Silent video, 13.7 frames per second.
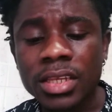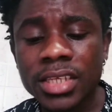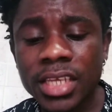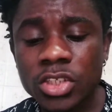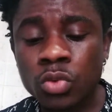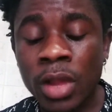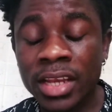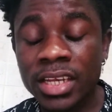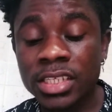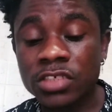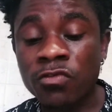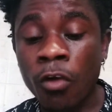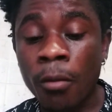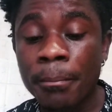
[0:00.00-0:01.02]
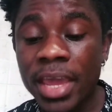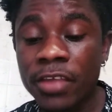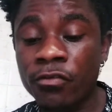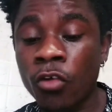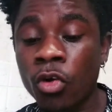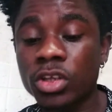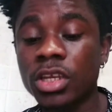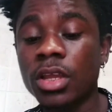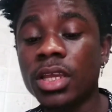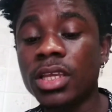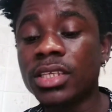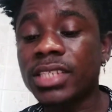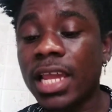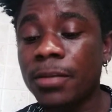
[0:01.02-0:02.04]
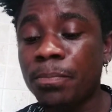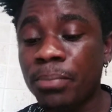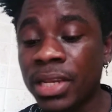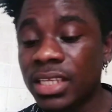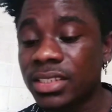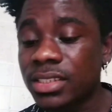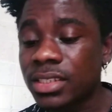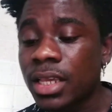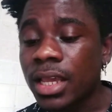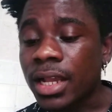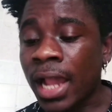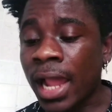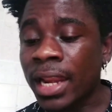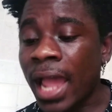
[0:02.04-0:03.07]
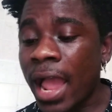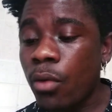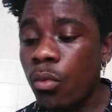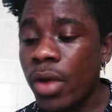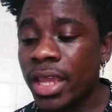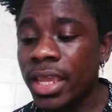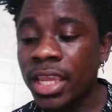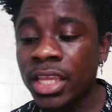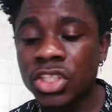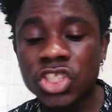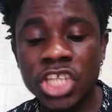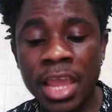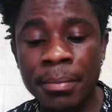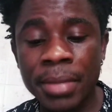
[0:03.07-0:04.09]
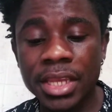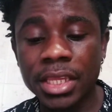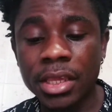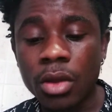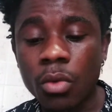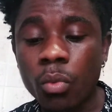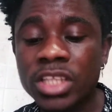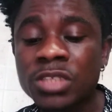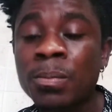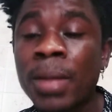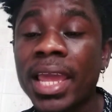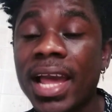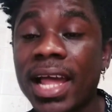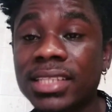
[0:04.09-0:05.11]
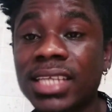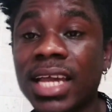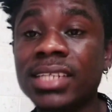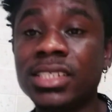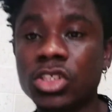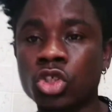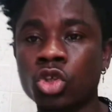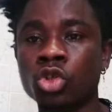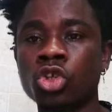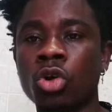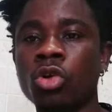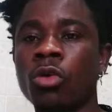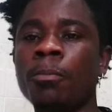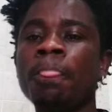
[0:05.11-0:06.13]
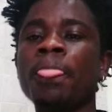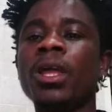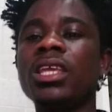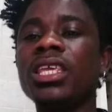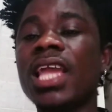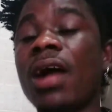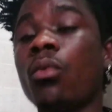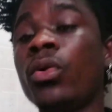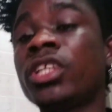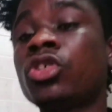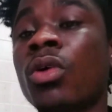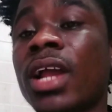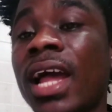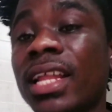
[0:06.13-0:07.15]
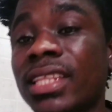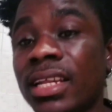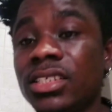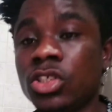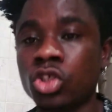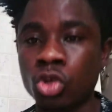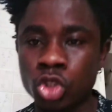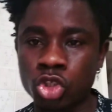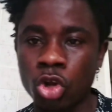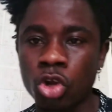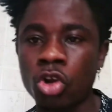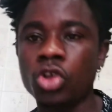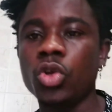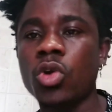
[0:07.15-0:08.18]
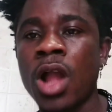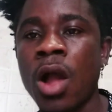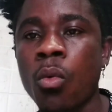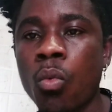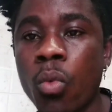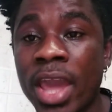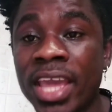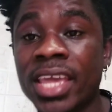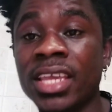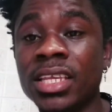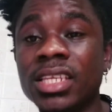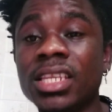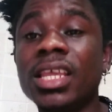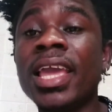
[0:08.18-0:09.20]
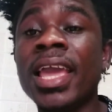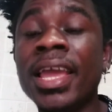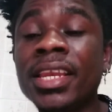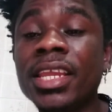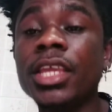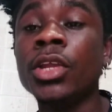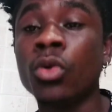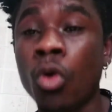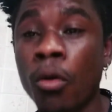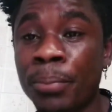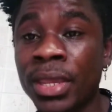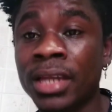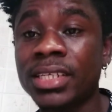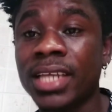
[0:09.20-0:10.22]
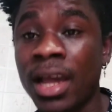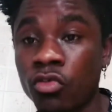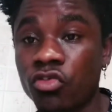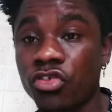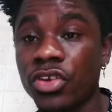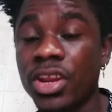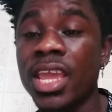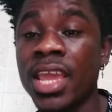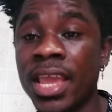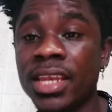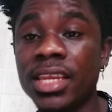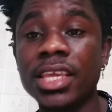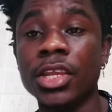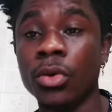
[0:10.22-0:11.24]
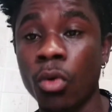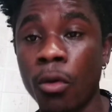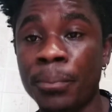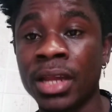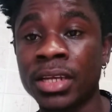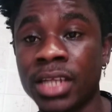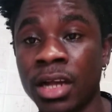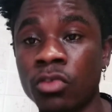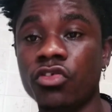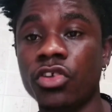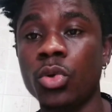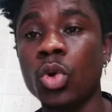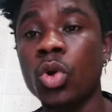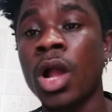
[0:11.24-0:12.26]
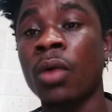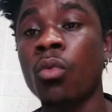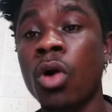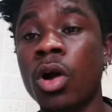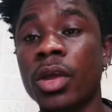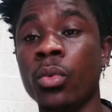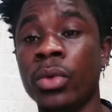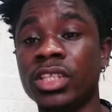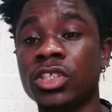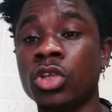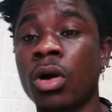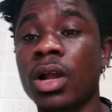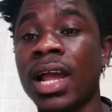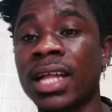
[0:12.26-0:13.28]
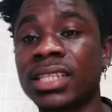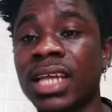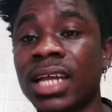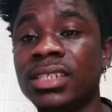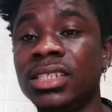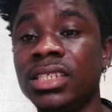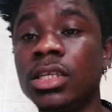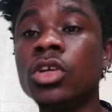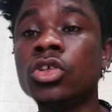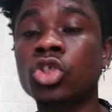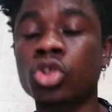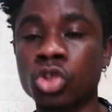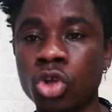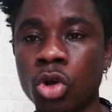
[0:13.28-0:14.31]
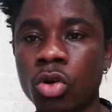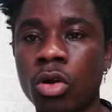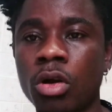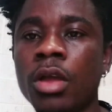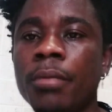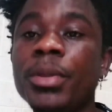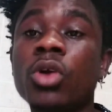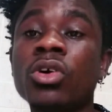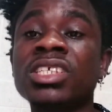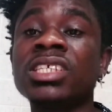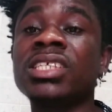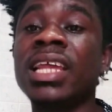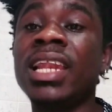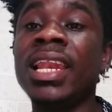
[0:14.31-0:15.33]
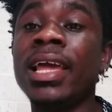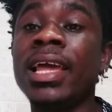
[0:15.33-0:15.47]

This one is from Mayford. He said, please, can I work in Germany with my carta di soggiorno? Yeah, with your carta di soggiorno, you can work in any European country. Any European country, you can work with your carta di soggiorno, because it's a